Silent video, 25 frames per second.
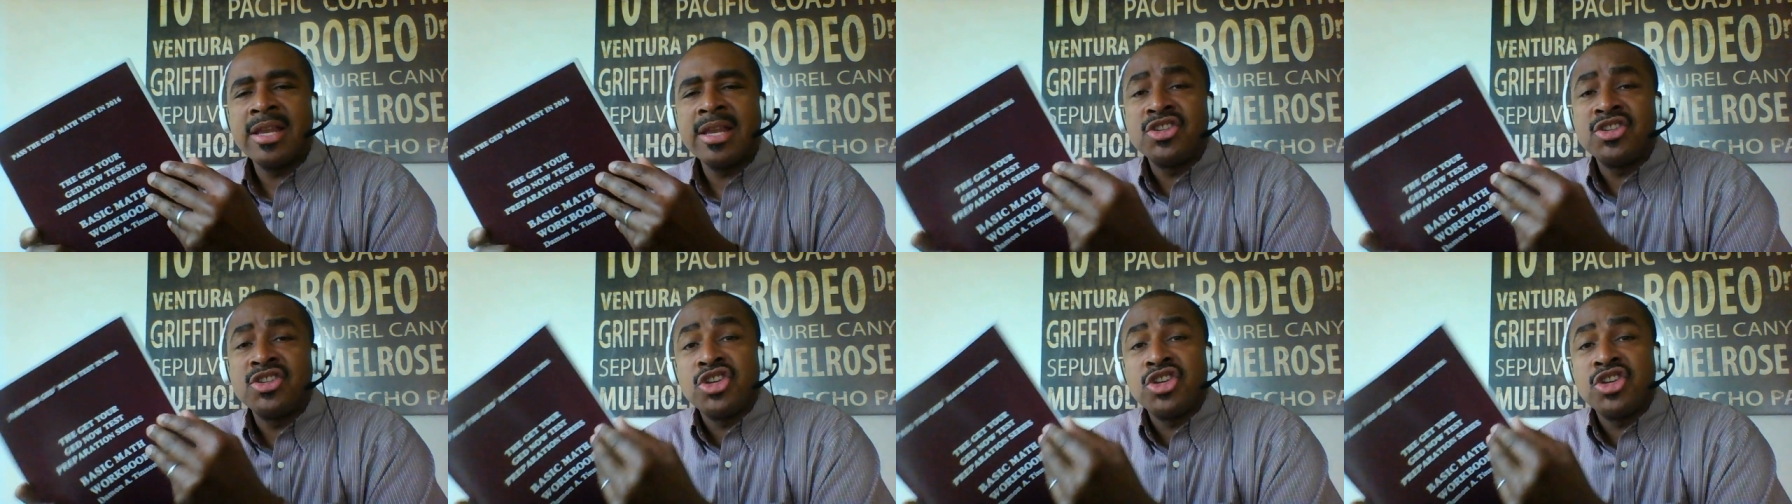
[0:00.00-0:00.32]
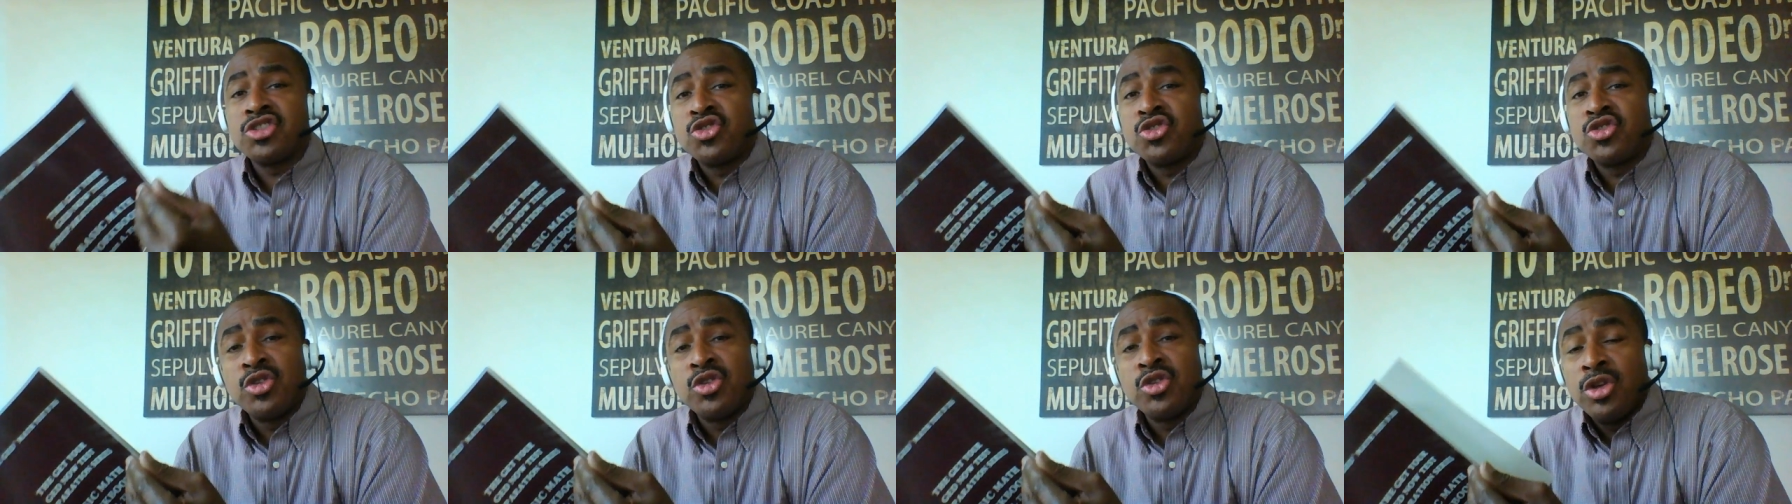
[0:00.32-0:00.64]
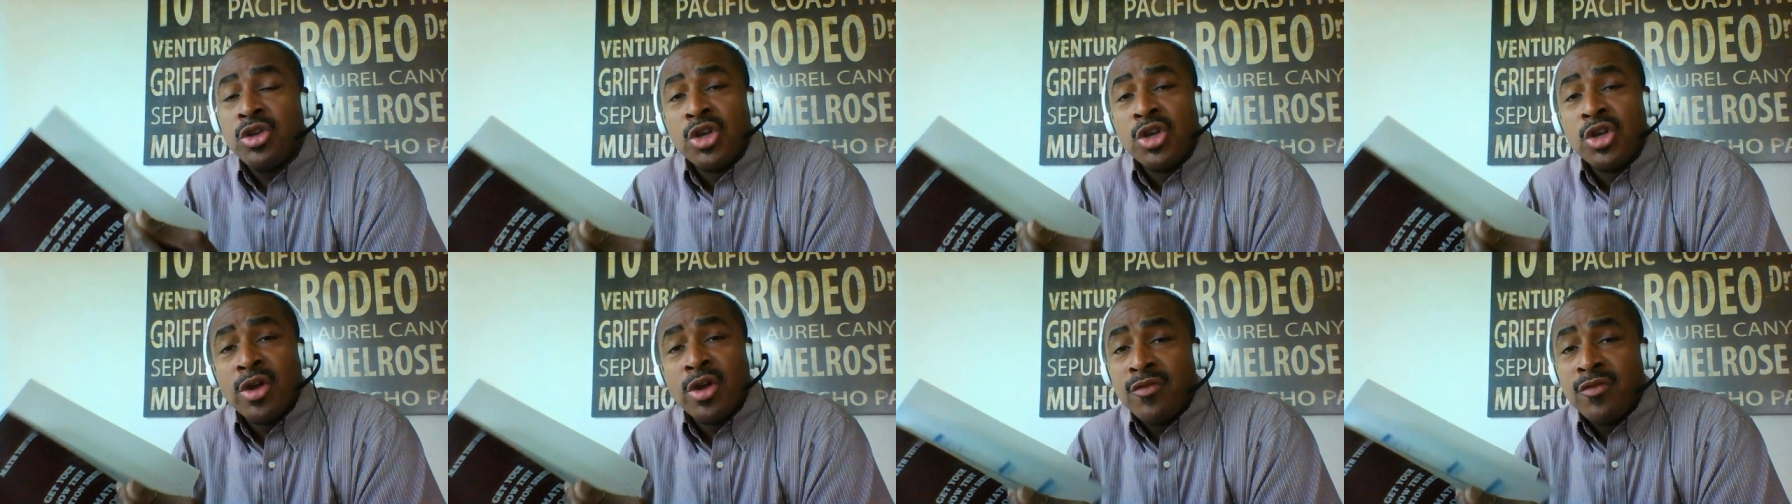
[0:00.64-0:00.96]
It's just,
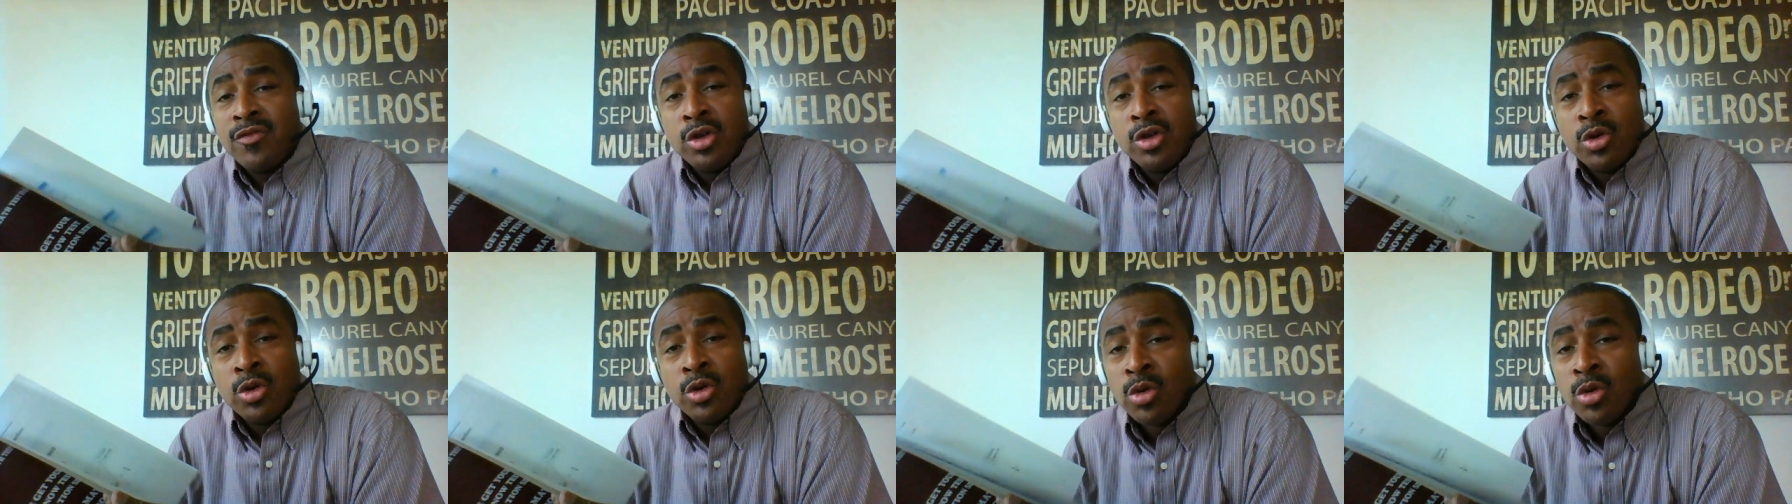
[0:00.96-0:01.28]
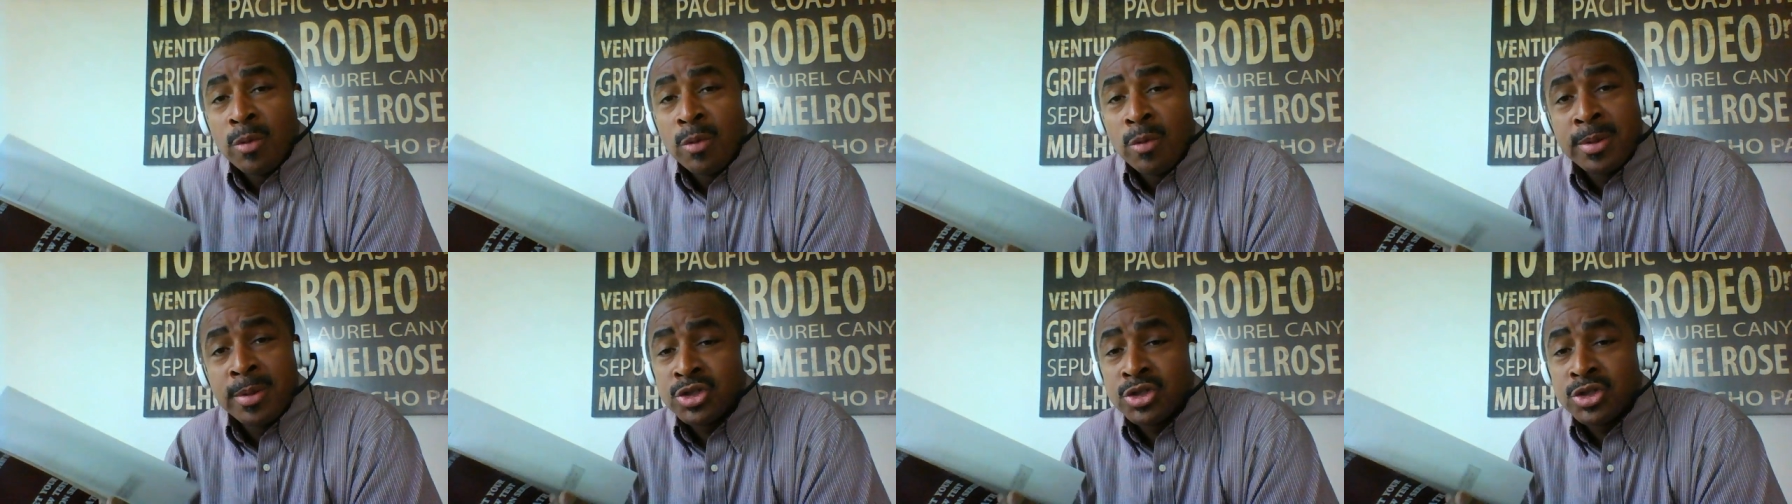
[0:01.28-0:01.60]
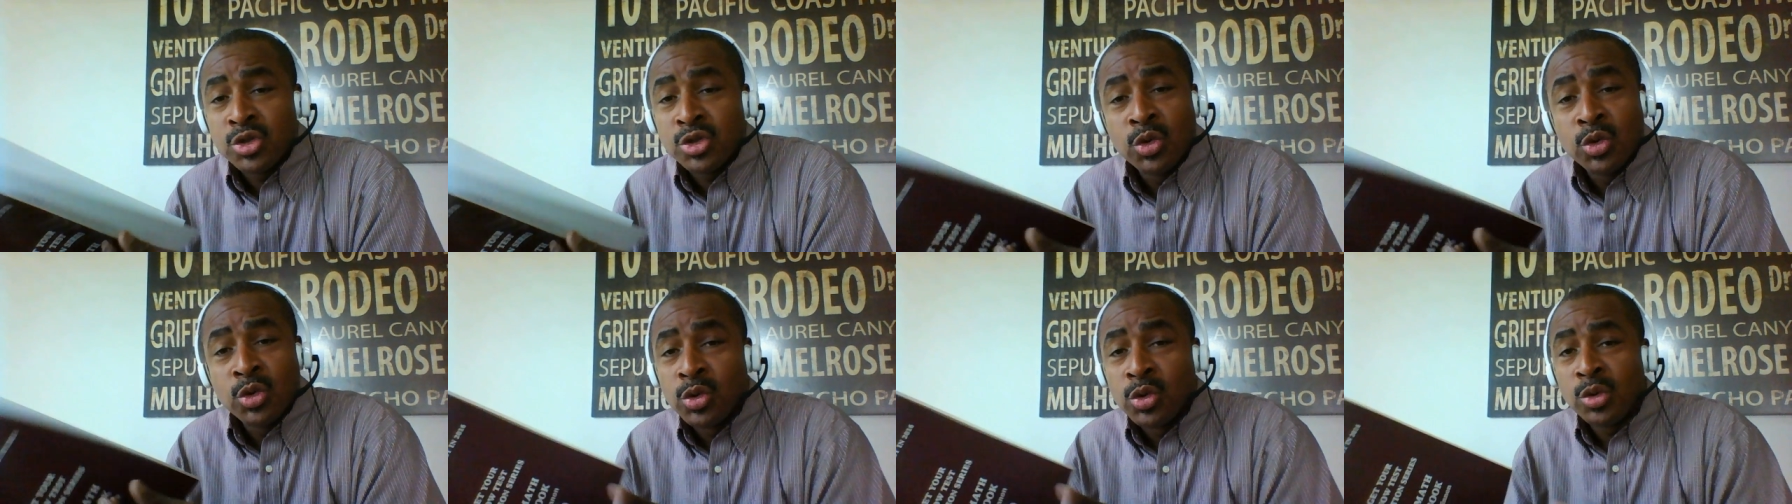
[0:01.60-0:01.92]
you know, if you grew up in
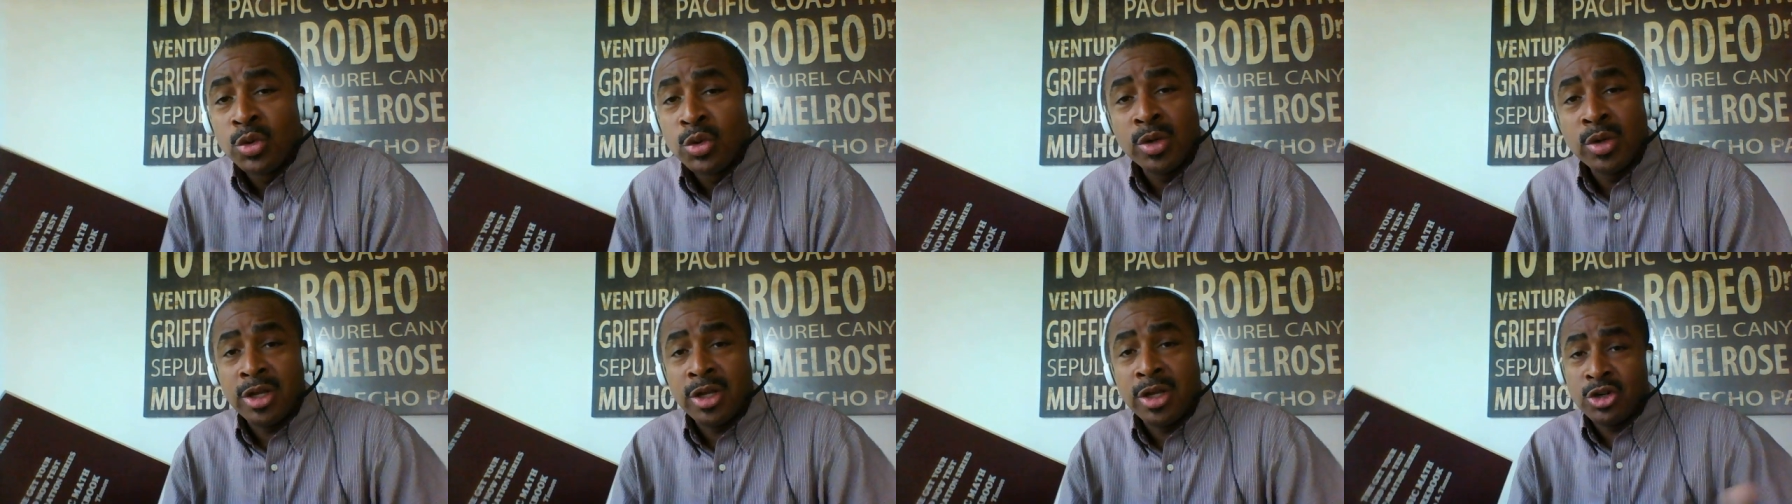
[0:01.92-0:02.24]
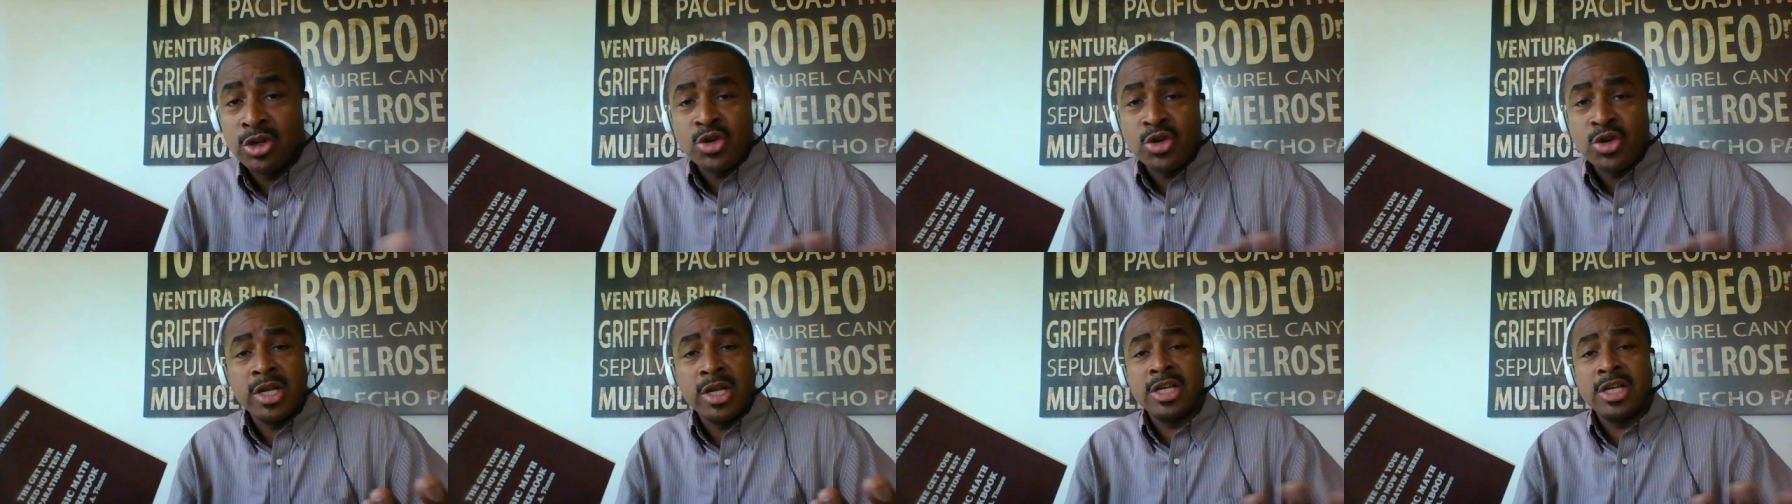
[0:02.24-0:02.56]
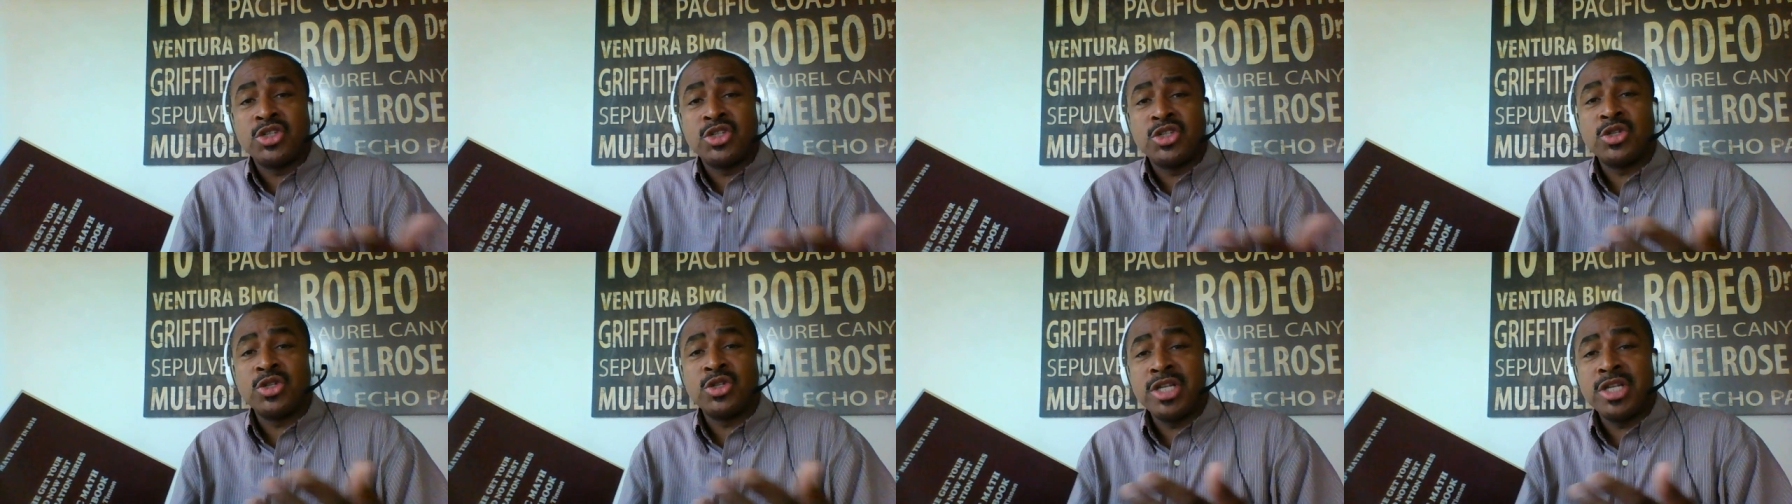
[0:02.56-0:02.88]
school and you're trying to get your